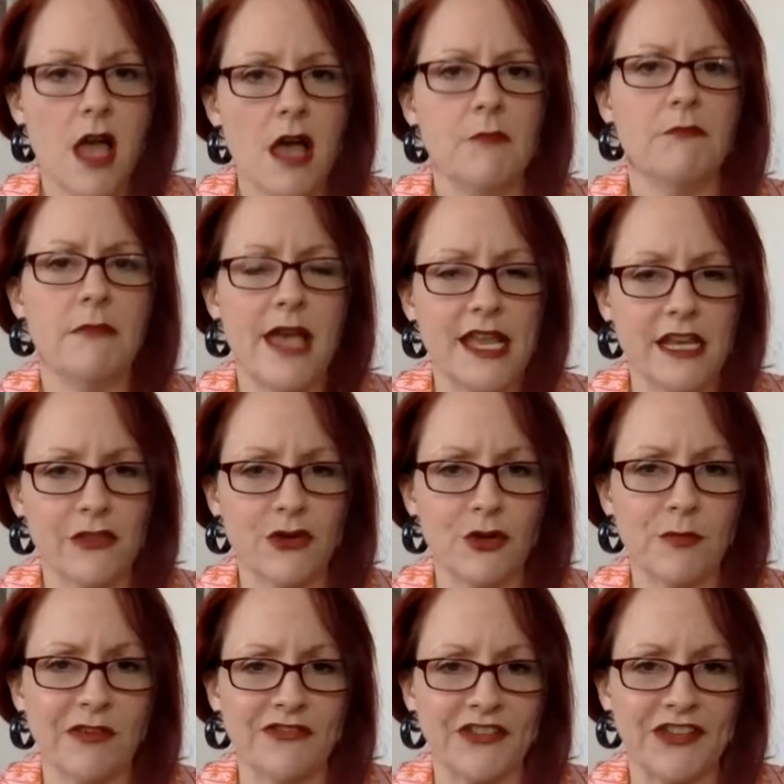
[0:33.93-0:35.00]
made it through
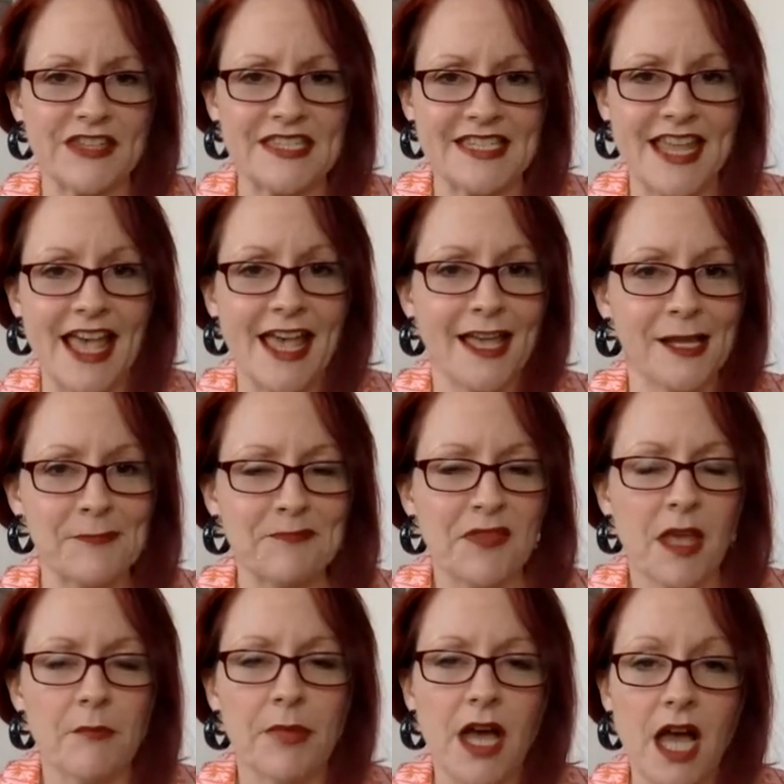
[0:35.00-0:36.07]
my first day. But